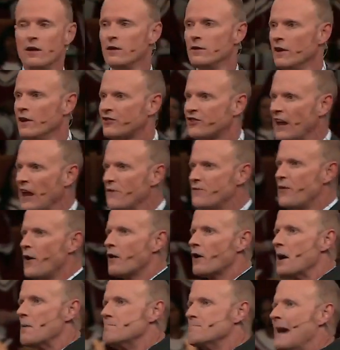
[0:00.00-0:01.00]
You see,
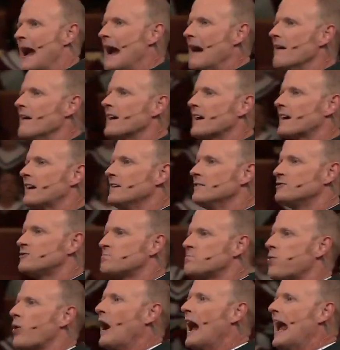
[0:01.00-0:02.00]
for Americans,
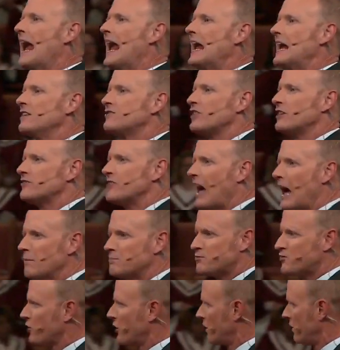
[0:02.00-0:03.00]
praise is
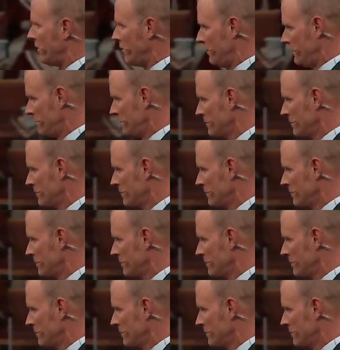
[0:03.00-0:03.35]
optional.